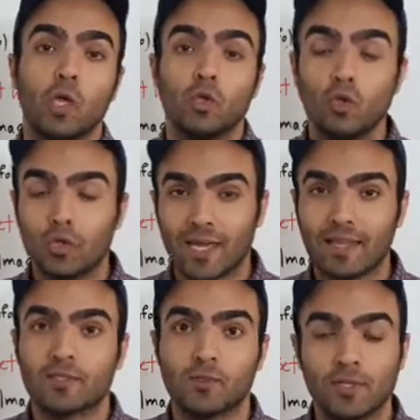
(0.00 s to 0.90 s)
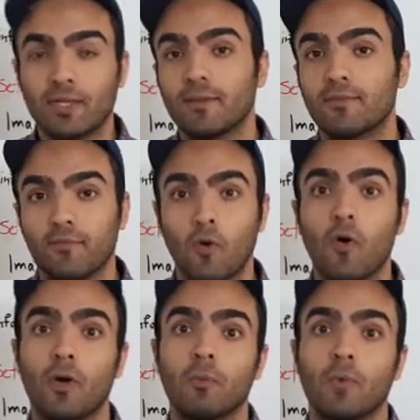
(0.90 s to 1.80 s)
You can create a
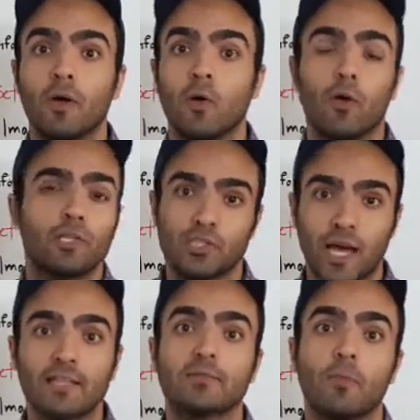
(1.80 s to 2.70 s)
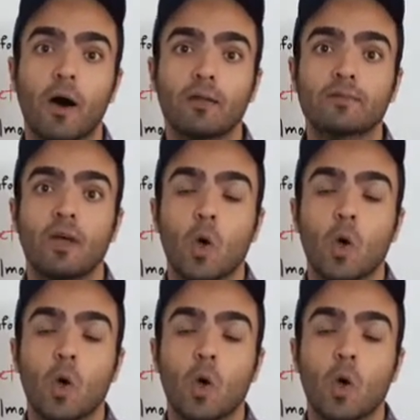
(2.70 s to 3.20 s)
form or a chatbot